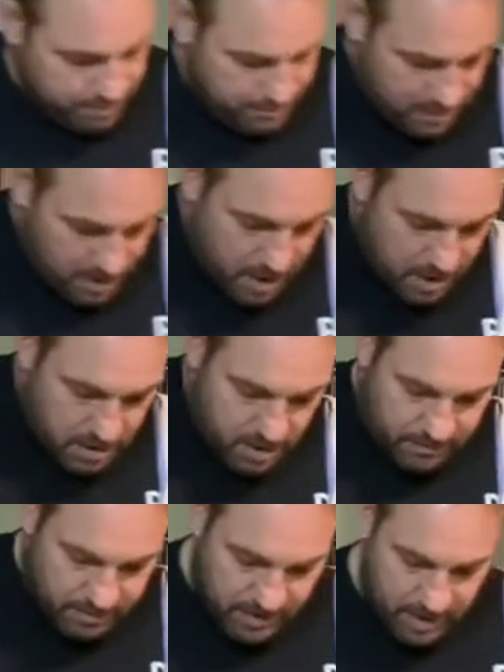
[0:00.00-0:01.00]
the onion, the
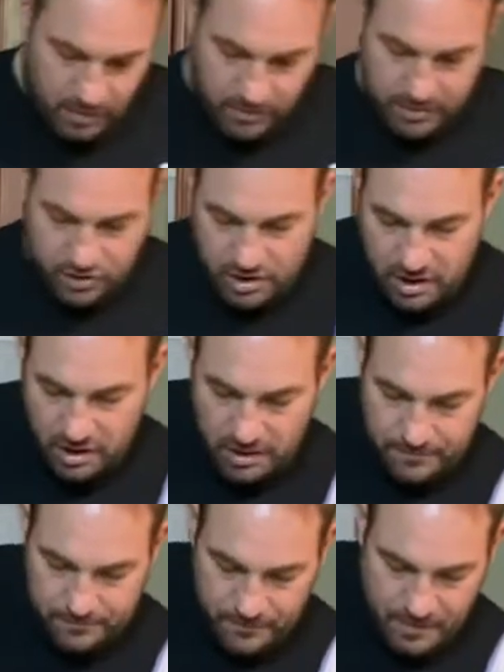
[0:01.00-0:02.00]
potato, the chicken,
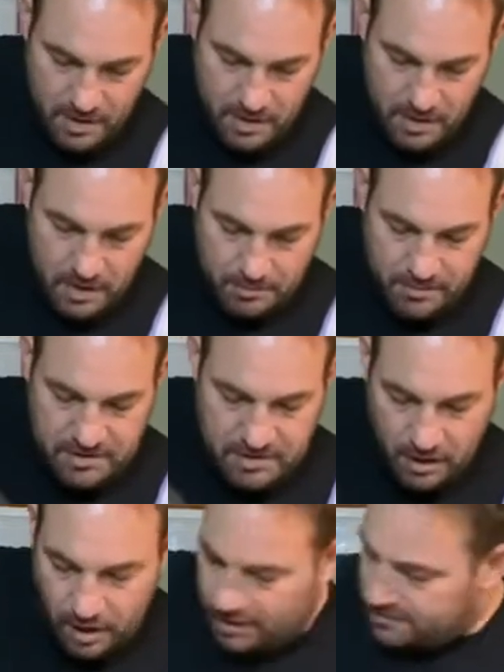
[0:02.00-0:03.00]

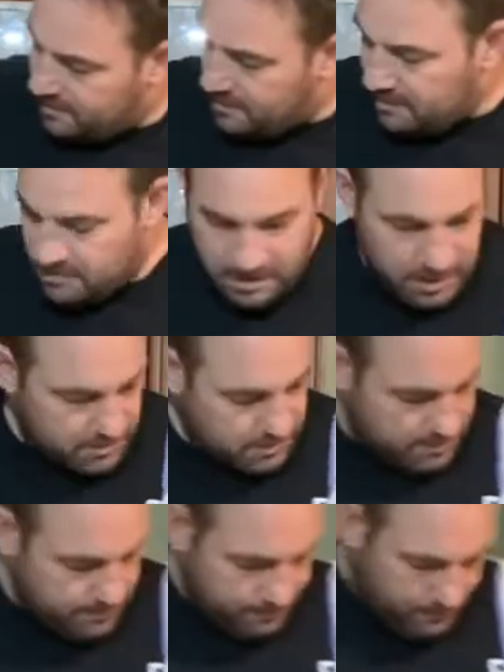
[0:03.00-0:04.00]
masala seasonings.
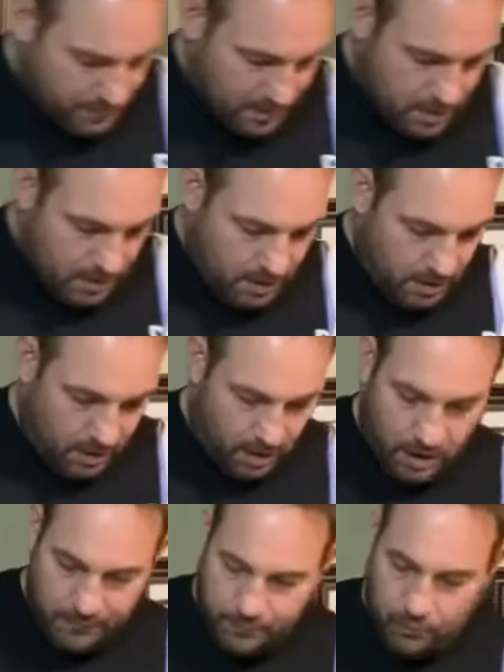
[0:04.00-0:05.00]

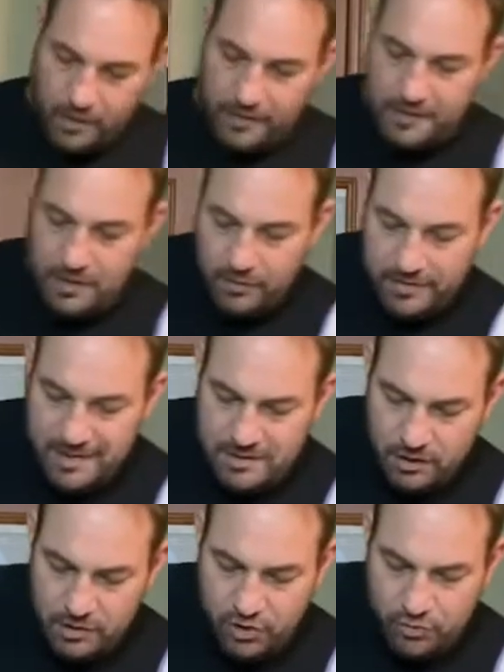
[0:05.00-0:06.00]
Well, you know, these
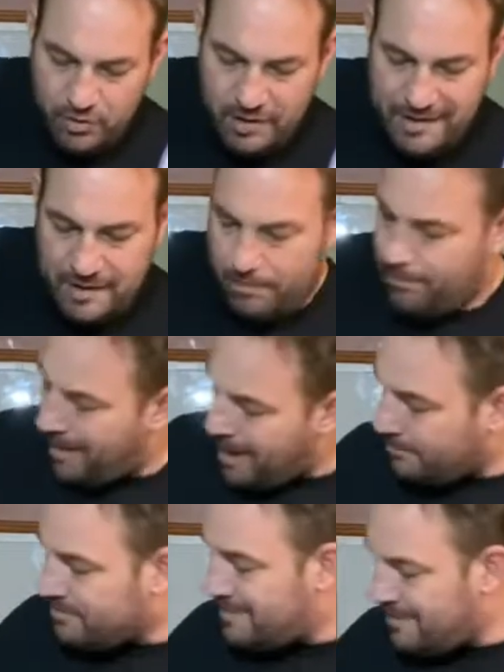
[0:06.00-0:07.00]
aren't truly
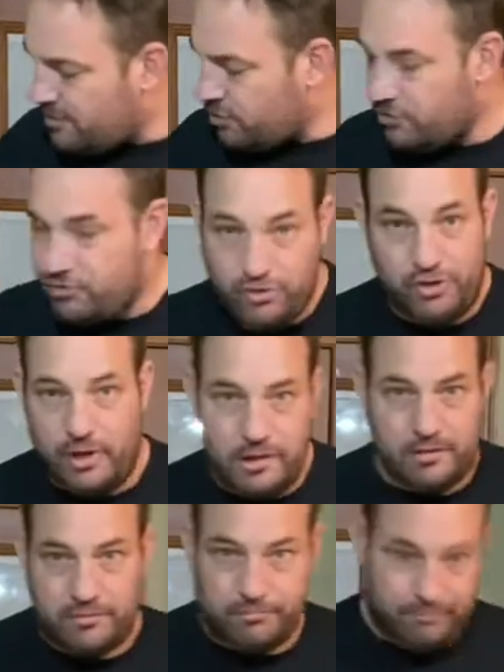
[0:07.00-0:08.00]
kebabs. These are just